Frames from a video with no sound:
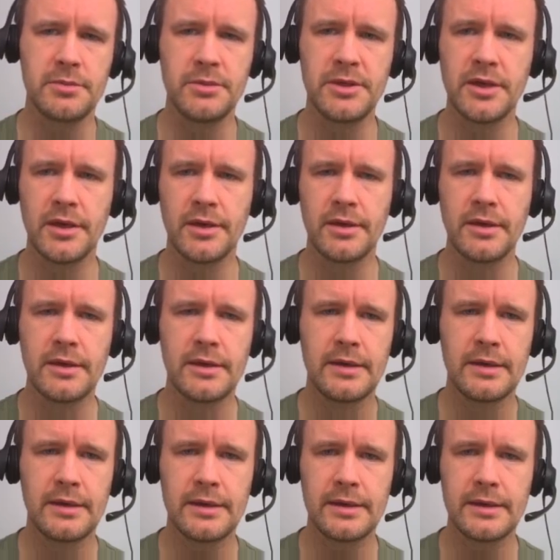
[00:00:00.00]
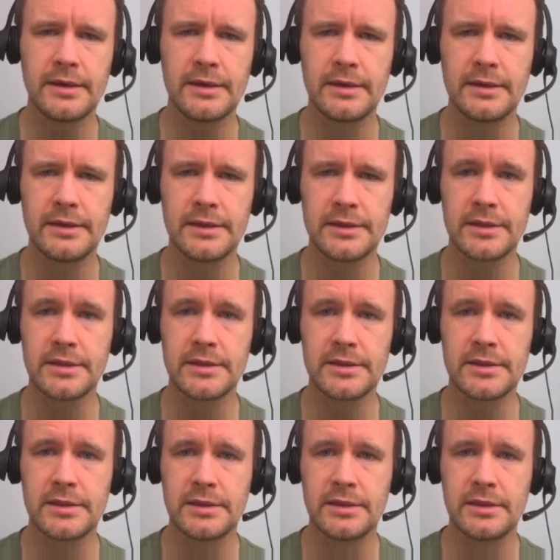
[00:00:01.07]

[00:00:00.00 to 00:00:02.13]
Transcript: to be done, uh, this is